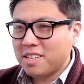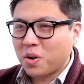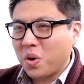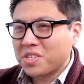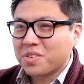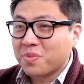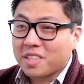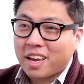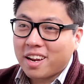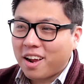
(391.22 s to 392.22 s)
does that question
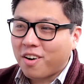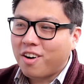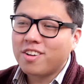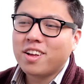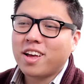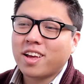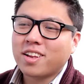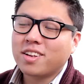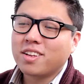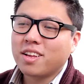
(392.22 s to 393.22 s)
relate at all?
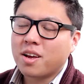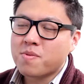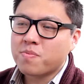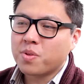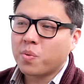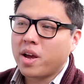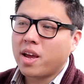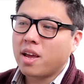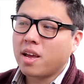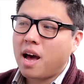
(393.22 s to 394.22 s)
And the
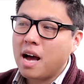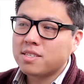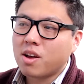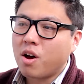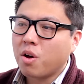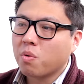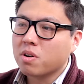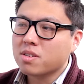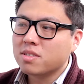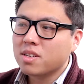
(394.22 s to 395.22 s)
way I saw it
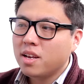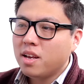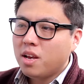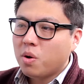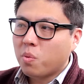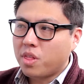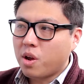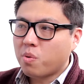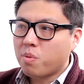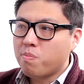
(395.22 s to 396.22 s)
was, well, they were